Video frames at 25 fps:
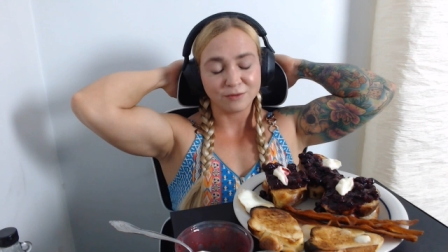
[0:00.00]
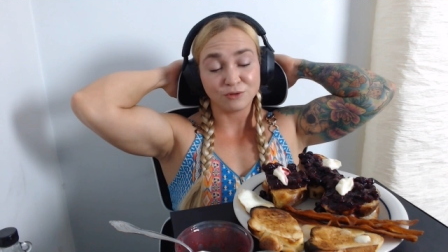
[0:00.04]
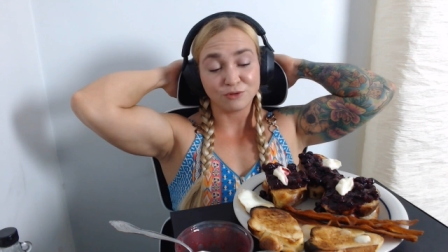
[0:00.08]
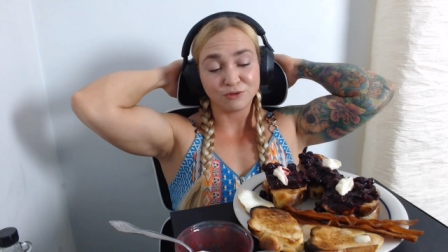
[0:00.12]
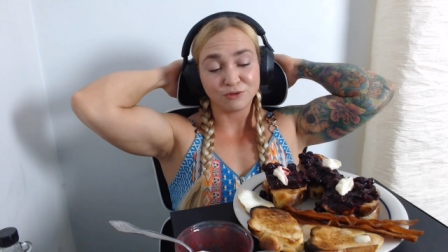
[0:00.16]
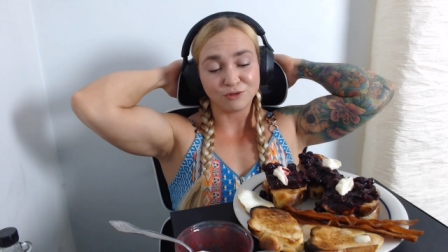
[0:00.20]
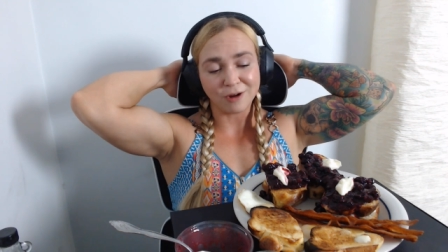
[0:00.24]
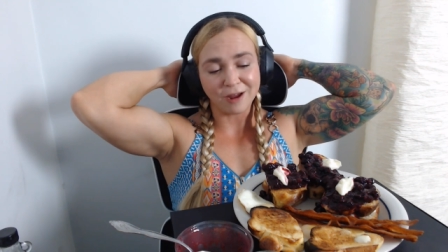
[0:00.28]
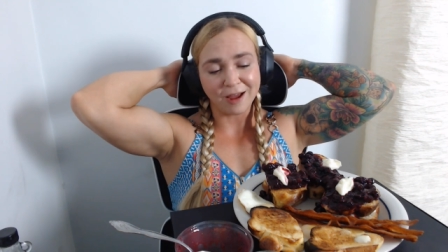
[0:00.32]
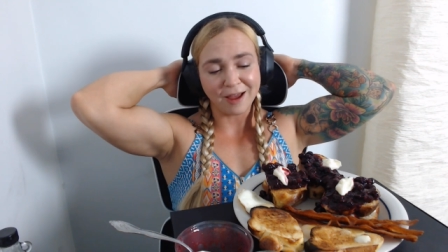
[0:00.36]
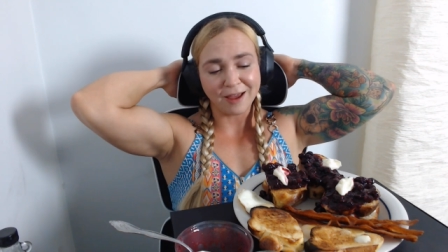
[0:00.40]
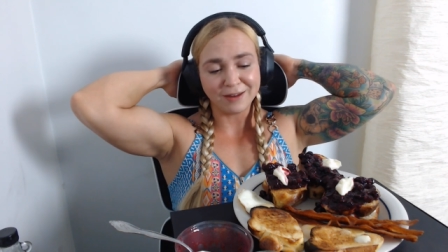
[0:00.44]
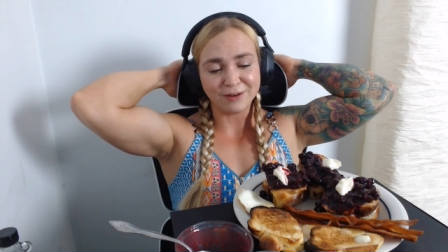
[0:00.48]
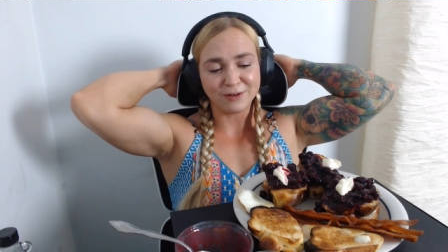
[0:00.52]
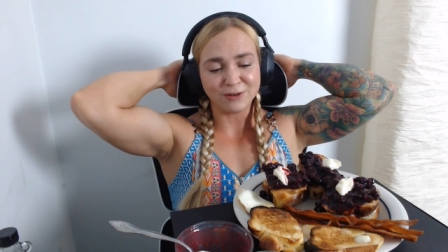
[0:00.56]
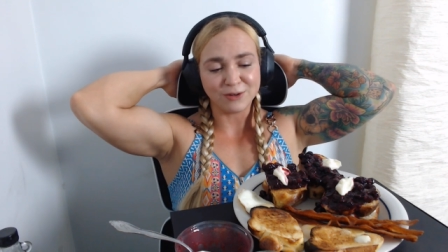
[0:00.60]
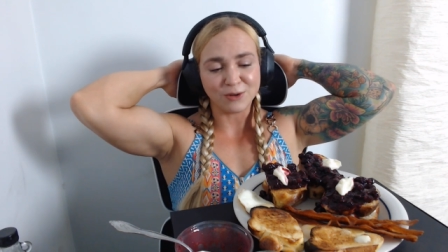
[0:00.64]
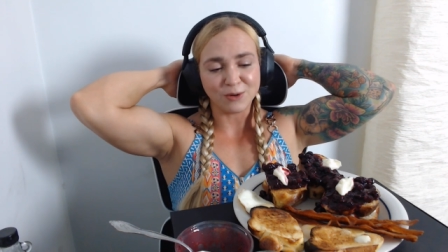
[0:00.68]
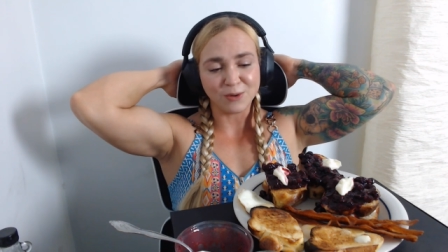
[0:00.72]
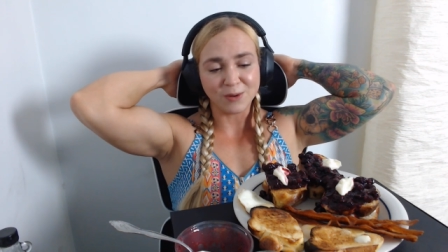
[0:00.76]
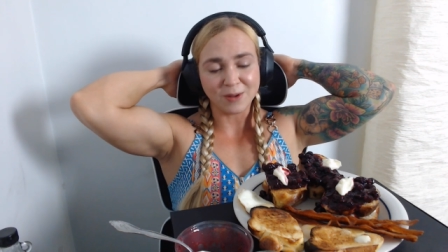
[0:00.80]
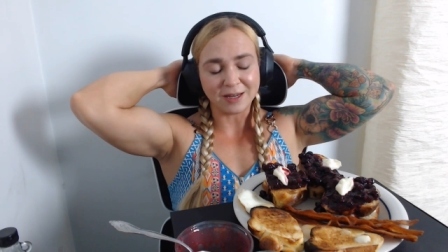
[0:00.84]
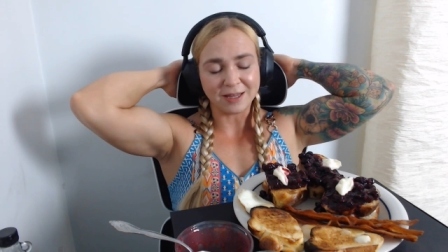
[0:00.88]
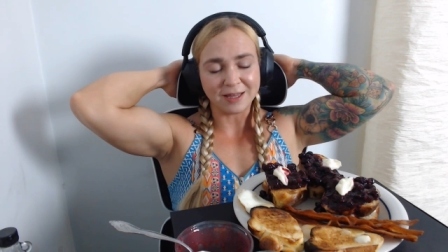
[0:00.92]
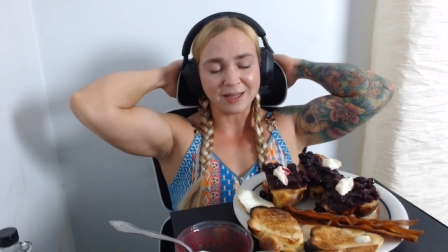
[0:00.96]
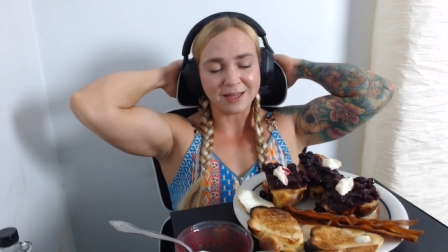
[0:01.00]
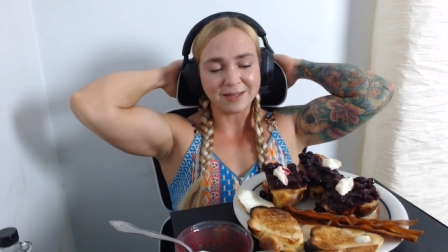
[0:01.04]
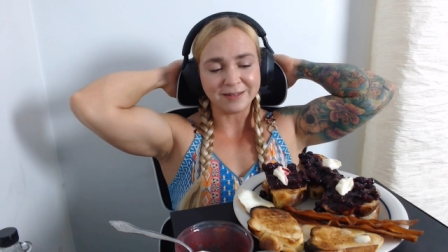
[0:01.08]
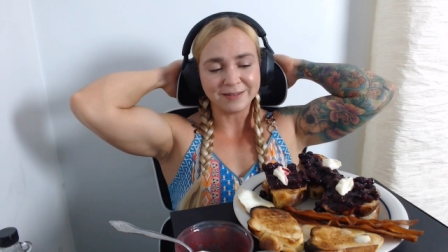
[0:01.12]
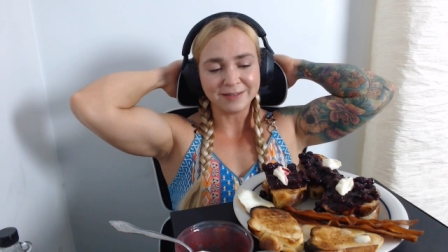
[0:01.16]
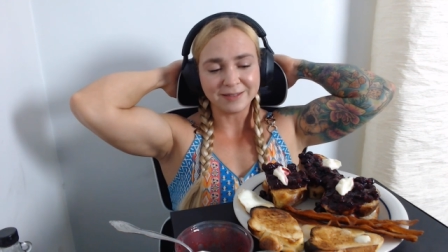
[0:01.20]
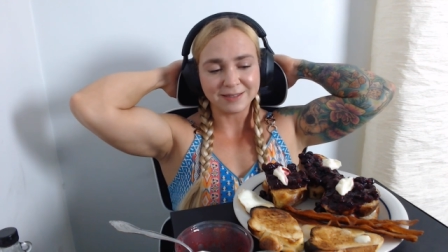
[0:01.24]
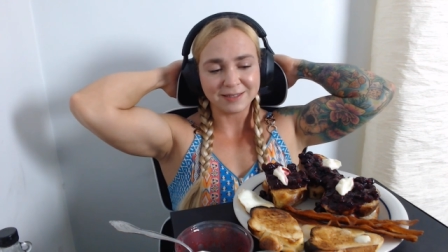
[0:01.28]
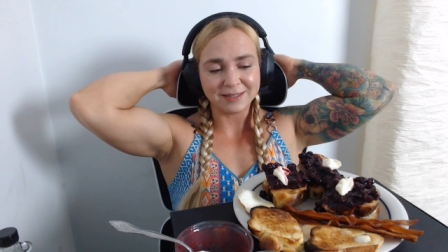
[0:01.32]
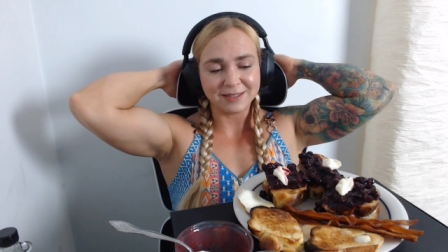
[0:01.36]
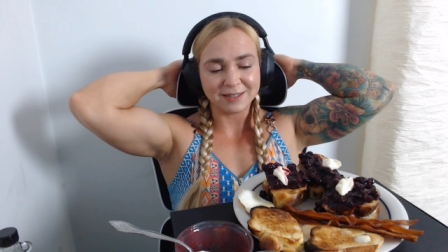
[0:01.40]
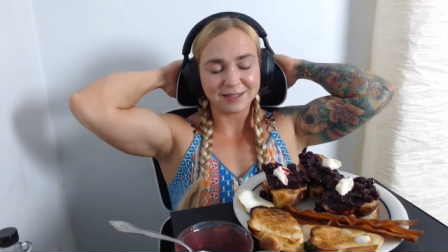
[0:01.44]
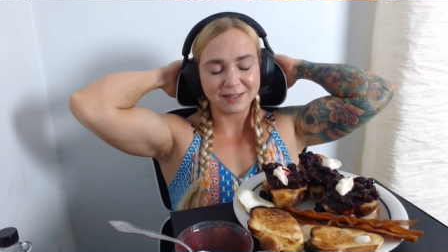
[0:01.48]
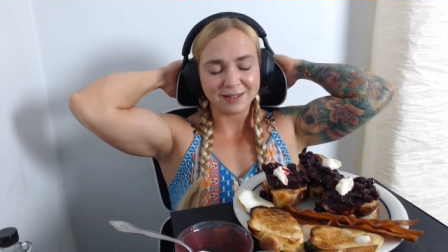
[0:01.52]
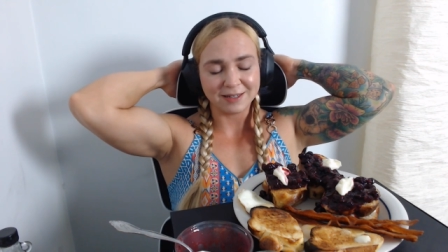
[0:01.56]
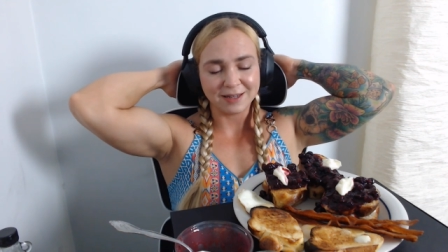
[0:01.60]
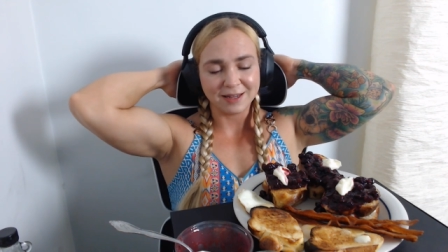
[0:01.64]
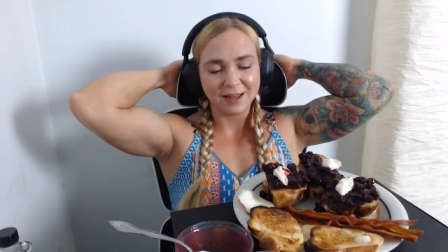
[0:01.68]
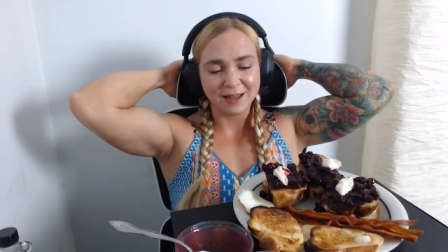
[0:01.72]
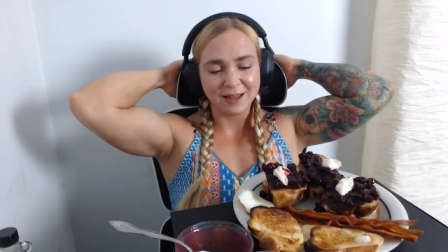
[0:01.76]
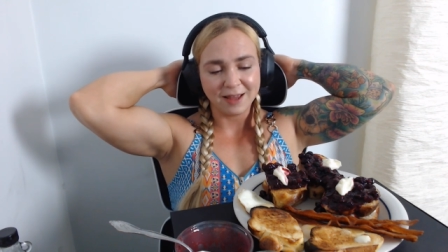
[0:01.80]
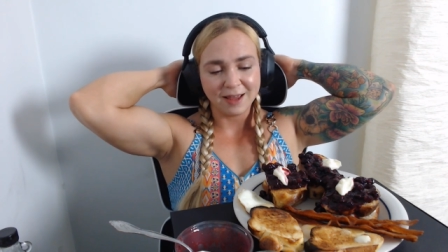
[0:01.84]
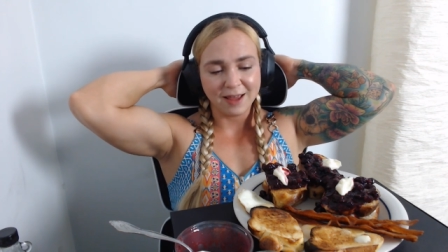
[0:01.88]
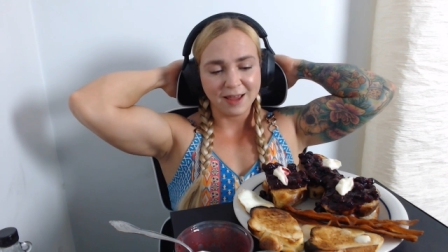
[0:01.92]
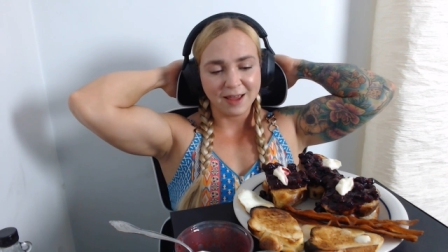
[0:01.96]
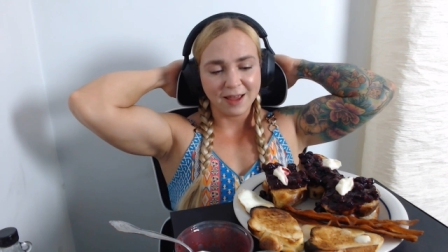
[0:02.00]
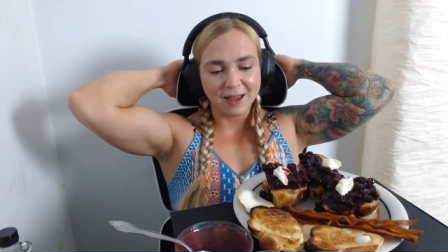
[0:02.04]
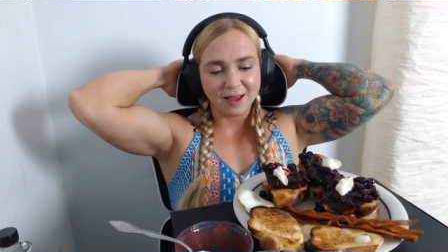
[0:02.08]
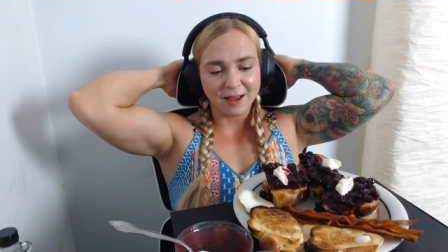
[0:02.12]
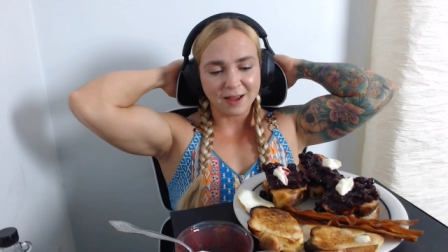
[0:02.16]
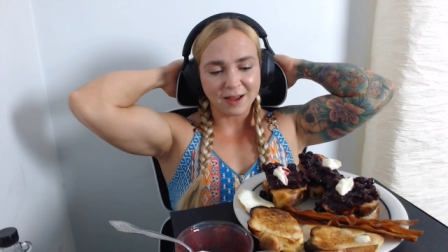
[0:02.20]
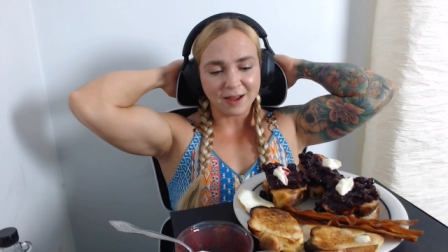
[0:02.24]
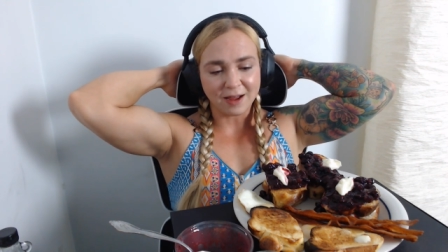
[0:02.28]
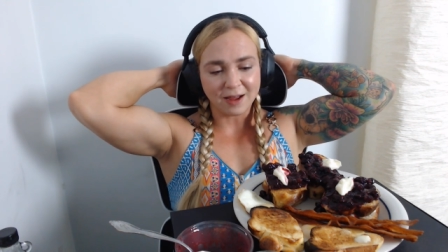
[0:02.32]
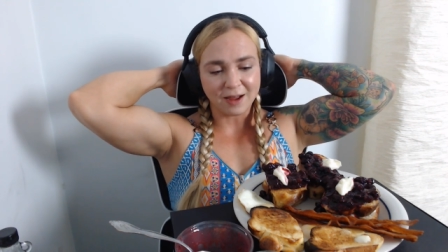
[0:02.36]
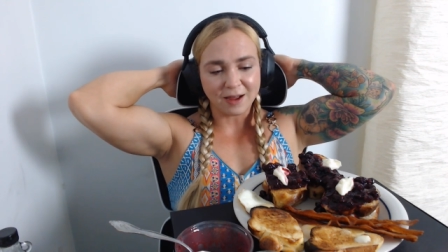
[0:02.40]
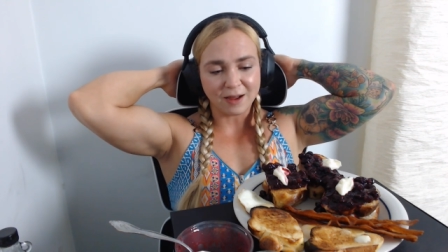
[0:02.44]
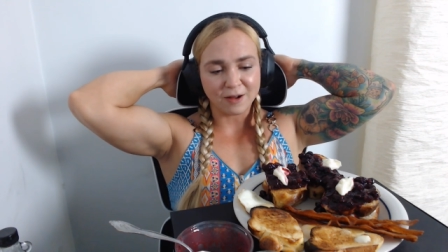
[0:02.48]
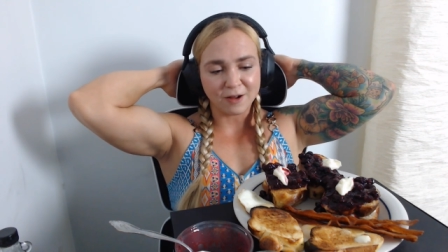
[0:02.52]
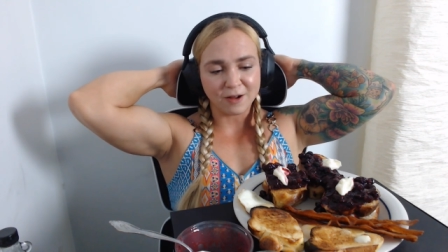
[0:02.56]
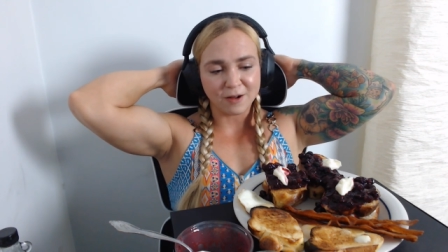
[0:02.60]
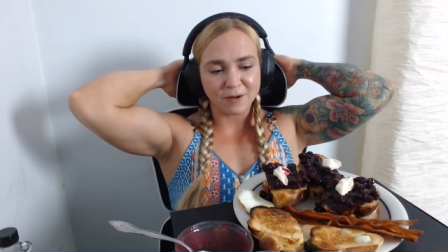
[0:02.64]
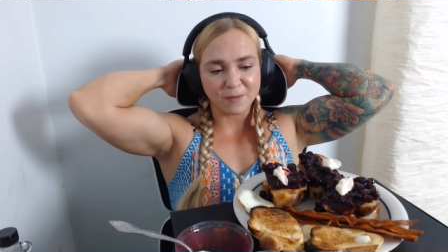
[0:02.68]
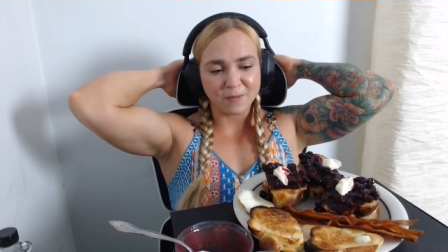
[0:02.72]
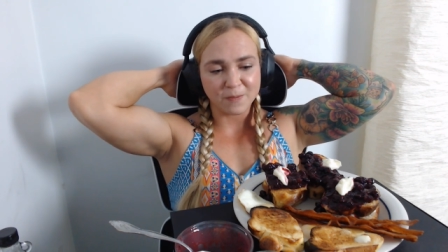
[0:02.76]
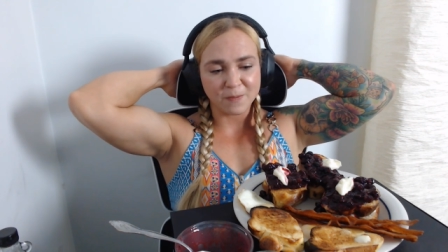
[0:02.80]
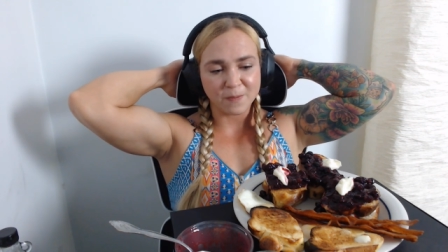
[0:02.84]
try to at least uh,